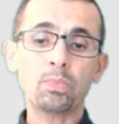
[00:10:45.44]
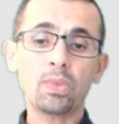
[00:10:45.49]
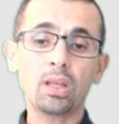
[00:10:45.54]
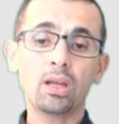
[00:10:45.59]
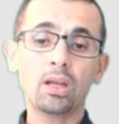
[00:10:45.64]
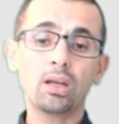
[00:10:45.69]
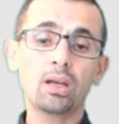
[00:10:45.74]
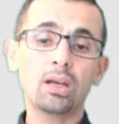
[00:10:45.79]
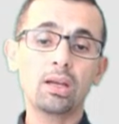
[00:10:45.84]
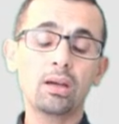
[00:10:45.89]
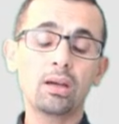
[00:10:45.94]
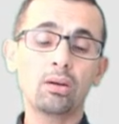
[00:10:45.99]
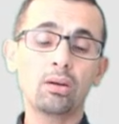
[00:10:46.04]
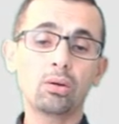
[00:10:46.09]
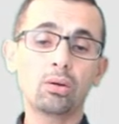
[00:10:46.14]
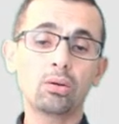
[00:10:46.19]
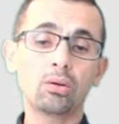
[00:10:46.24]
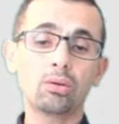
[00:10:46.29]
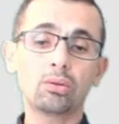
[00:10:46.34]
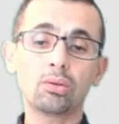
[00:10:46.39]

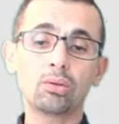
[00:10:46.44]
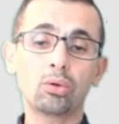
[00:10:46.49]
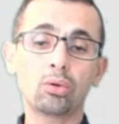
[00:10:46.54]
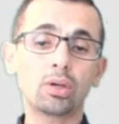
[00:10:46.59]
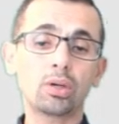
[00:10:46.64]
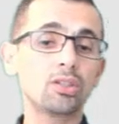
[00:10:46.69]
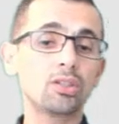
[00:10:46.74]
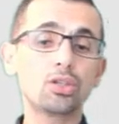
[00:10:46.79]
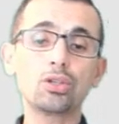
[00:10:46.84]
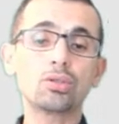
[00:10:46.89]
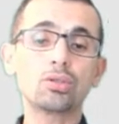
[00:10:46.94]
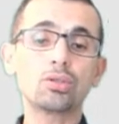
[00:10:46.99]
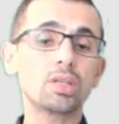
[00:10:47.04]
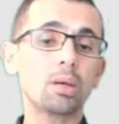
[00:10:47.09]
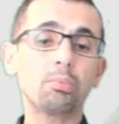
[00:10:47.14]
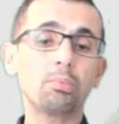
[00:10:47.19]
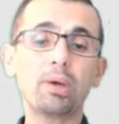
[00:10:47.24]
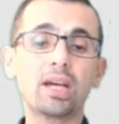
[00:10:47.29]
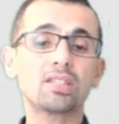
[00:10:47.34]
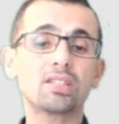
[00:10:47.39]
or issue
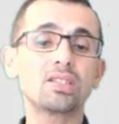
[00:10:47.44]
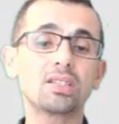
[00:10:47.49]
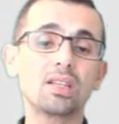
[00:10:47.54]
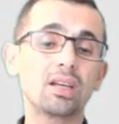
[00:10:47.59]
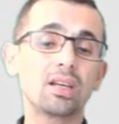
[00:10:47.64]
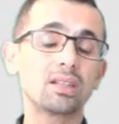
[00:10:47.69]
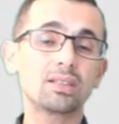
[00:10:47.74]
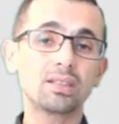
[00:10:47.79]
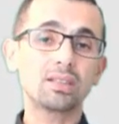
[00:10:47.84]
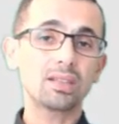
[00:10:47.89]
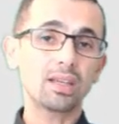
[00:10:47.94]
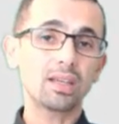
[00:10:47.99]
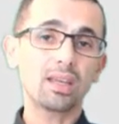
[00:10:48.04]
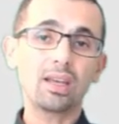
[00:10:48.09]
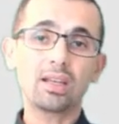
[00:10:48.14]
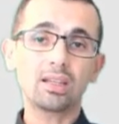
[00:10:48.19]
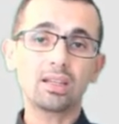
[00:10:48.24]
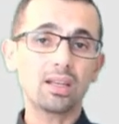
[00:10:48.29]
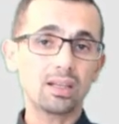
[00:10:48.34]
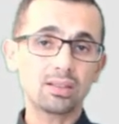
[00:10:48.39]
some patches that
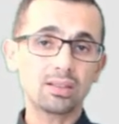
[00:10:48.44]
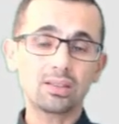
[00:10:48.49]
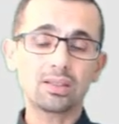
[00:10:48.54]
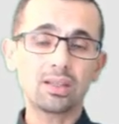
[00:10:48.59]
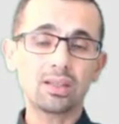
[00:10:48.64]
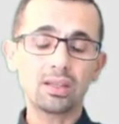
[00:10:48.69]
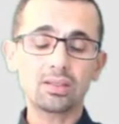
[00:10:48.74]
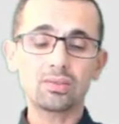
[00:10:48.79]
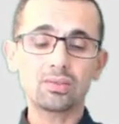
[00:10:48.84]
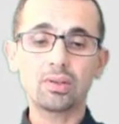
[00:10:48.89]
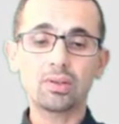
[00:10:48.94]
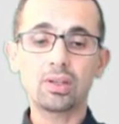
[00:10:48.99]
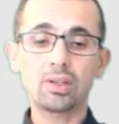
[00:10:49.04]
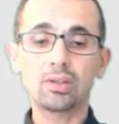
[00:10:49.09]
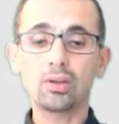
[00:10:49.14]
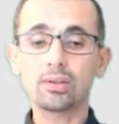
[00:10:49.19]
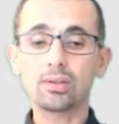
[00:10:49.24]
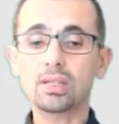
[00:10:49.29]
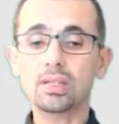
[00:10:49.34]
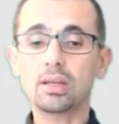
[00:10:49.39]
get
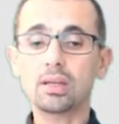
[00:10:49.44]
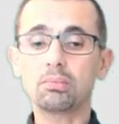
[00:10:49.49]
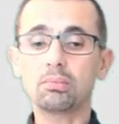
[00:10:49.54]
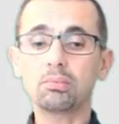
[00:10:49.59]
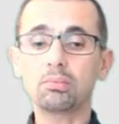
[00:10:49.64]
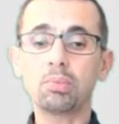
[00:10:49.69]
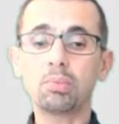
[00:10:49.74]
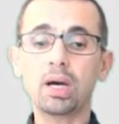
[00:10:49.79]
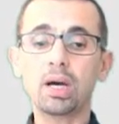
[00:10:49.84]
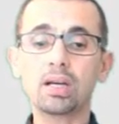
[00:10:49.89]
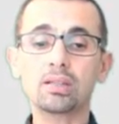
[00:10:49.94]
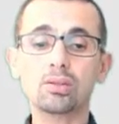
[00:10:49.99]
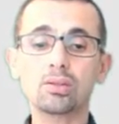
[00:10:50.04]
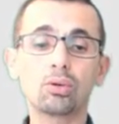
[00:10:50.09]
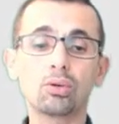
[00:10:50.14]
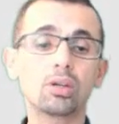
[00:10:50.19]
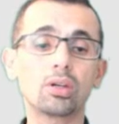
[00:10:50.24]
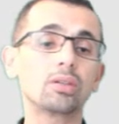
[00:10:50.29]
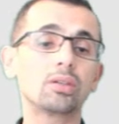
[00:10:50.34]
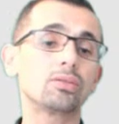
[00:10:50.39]
rid of some bugs
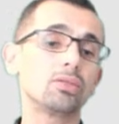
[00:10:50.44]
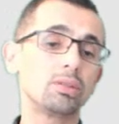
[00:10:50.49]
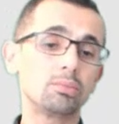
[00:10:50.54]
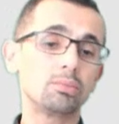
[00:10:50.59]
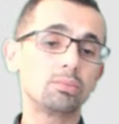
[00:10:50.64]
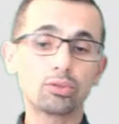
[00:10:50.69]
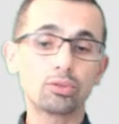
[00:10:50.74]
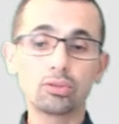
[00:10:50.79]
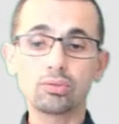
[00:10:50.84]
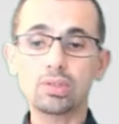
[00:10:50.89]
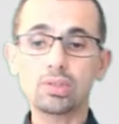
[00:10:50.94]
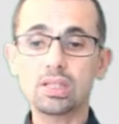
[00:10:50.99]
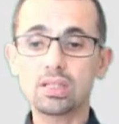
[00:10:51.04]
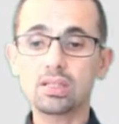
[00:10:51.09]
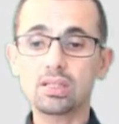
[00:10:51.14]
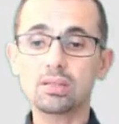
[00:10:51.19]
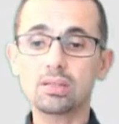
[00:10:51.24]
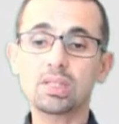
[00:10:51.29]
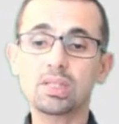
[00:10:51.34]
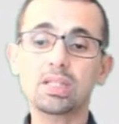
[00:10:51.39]
or to improve
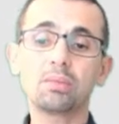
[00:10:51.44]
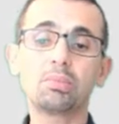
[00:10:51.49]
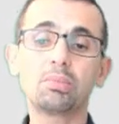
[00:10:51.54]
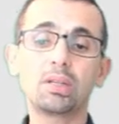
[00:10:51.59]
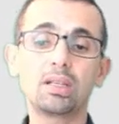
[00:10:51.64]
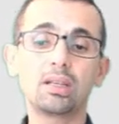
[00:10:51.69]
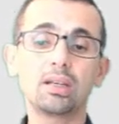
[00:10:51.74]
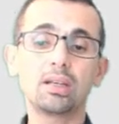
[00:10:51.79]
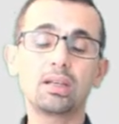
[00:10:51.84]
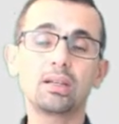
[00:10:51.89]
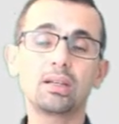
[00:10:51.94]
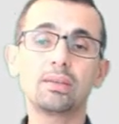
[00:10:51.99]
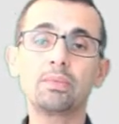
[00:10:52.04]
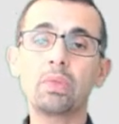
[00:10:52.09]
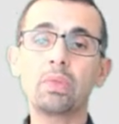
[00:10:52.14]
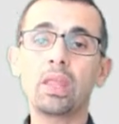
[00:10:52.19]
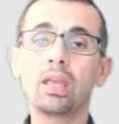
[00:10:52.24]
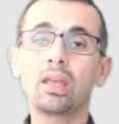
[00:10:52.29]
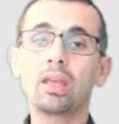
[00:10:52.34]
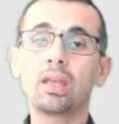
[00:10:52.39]
system stability.
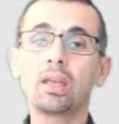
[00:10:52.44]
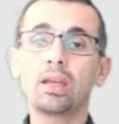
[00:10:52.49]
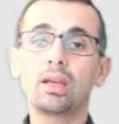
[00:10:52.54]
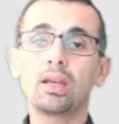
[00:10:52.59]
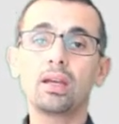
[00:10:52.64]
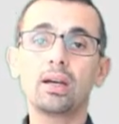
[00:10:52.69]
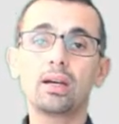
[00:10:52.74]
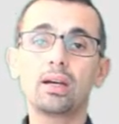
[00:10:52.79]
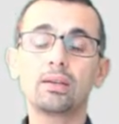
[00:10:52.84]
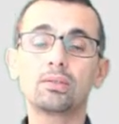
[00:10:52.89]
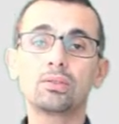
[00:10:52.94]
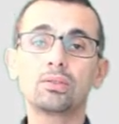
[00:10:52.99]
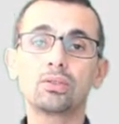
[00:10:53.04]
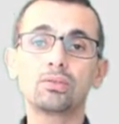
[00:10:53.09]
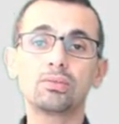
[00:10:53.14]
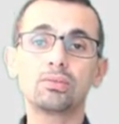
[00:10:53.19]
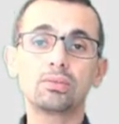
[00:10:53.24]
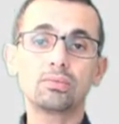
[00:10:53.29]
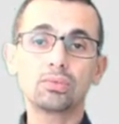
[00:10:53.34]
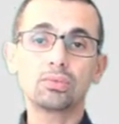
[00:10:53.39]

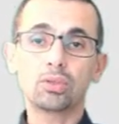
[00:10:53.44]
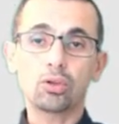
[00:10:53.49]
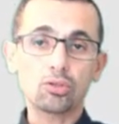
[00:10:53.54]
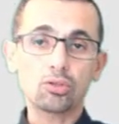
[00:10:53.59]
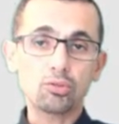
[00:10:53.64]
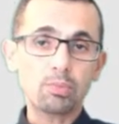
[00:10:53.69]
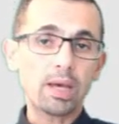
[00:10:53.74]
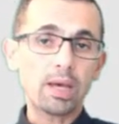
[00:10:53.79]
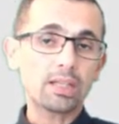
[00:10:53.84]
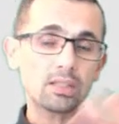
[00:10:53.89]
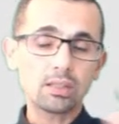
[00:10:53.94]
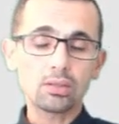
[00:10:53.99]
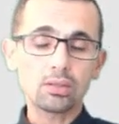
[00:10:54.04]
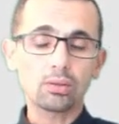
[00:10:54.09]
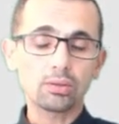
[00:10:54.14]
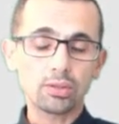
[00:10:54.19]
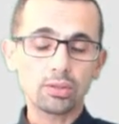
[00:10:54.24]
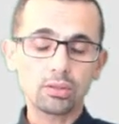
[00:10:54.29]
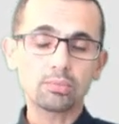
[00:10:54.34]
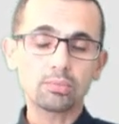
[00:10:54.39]
Those patches
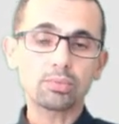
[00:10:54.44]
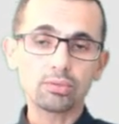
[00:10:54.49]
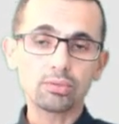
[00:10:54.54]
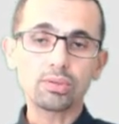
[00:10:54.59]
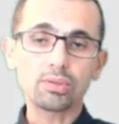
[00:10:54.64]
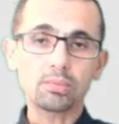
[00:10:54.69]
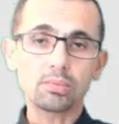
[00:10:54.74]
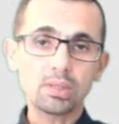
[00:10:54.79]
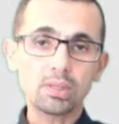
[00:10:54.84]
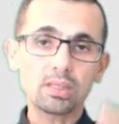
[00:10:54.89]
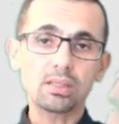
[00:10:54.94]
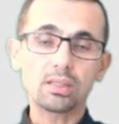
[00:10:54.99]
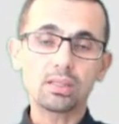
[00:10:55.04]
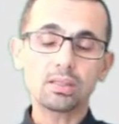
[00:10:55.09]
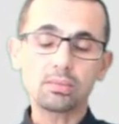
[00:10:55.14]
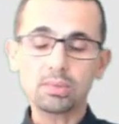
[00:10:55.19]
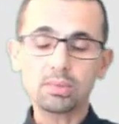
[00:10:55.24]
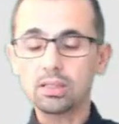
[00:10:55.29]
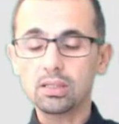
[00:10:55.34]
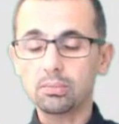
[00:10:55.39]
also improve some
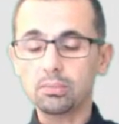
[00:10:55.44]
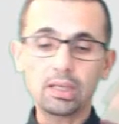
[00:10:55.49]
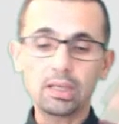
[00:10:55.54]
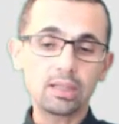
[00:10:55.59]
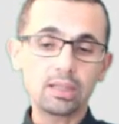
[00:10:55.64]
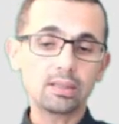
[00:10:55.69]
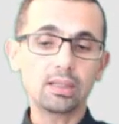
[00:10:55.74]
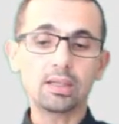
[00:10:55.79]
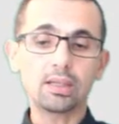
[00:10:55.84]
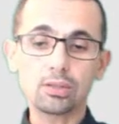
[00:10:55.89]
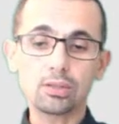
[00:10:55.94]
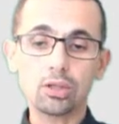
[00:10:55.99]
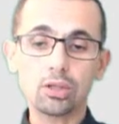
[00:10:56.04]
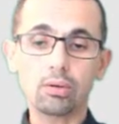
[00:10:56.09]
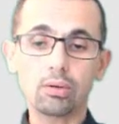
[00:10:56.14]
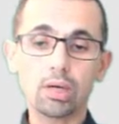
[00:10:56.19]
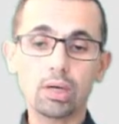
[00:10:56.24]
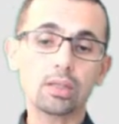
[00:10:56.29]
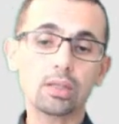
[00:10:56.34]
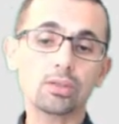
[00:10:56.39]
system stability and so
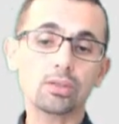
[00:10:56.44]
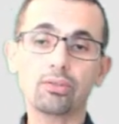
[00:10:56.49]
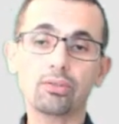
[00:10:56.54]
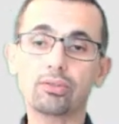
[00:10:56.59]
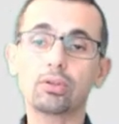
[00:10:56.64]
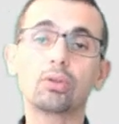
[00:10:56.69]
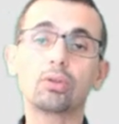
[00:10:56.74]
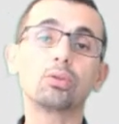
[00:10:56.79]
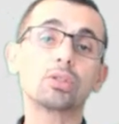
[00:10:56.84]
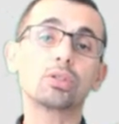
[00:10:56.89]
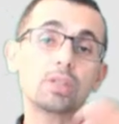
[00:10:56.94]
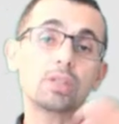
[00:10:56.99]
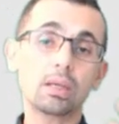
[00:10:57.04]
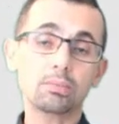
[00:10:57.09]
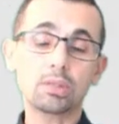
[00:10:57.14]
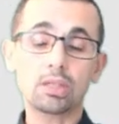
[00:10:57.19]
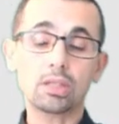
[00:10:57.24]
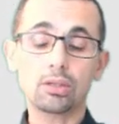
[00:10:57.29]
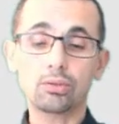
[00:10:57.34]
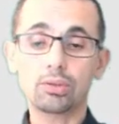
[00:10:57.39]
on and so forth, or
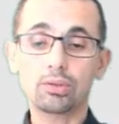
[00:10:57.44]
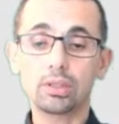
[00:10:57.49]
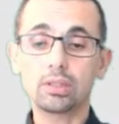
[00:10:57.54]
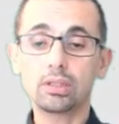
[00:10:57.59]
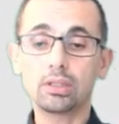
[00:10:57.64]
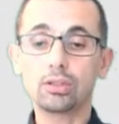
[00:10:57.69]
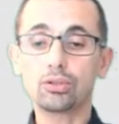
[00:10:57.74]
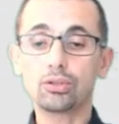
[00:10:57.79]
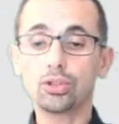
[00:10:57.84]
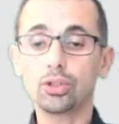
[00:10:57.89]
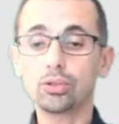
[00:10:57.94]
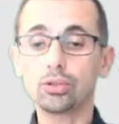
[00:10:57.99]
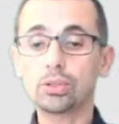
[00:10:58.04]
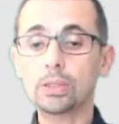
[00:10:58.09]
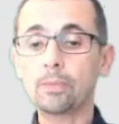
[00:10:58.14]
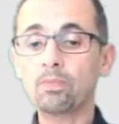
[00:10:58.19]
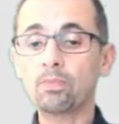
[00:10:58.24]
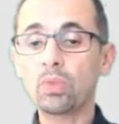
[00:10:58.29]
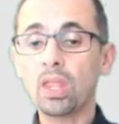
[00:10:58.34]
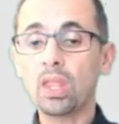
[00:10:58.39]
some security
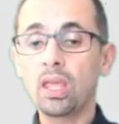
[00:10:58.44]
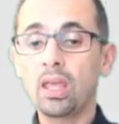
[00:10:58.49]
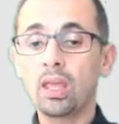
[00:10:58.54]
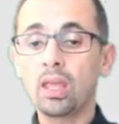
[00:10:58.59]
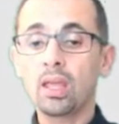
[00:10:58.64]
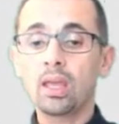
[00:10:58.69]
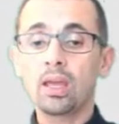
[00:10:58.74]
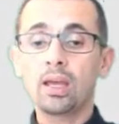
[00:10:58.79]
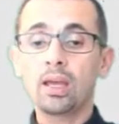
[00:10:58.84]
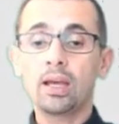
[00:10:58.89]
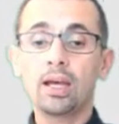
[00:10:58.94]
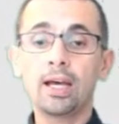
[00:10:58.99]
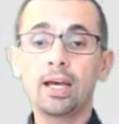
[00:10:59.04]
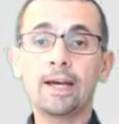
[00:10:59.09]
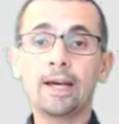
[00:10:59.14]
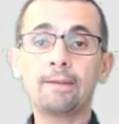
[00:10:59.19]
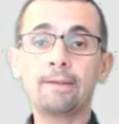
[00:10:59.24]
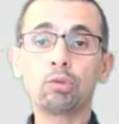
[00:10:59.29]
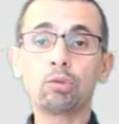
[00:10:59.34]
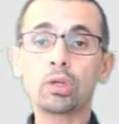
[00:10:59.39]
issues.
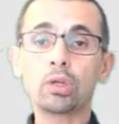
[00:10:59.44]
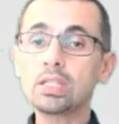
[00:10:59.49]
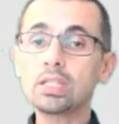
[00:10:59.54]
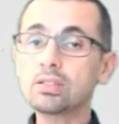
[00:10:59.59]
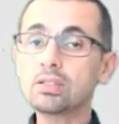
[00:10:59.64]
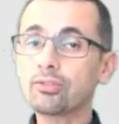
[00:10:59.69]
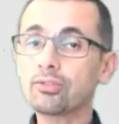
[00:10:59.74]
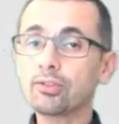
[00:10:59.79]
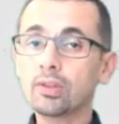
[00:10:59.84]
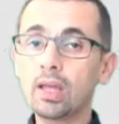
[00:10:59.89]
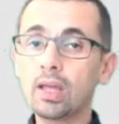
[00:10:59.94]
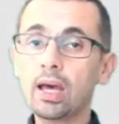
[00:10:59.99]
The reason for